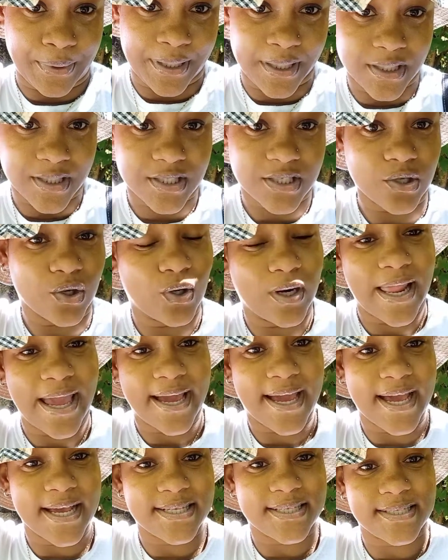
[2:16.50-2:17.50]
so like
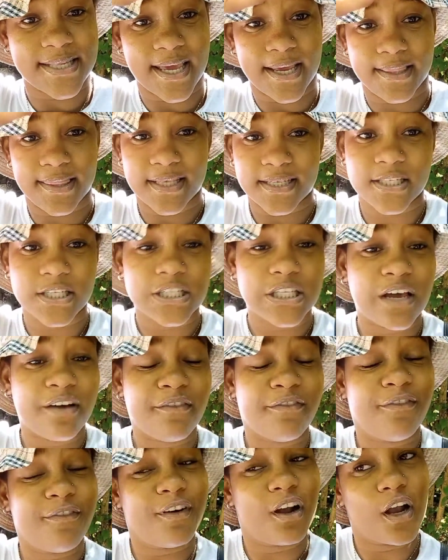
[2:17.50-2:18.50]
i said this is a
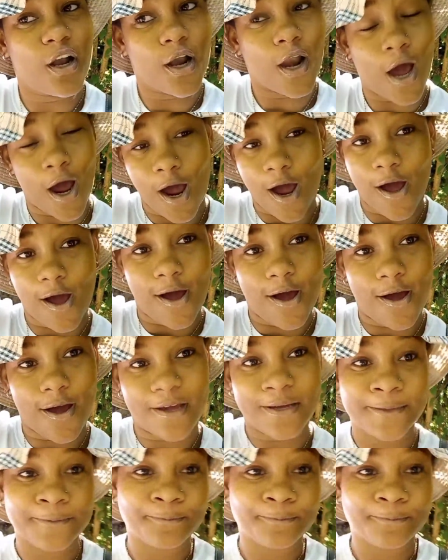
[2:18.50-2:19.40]
vlog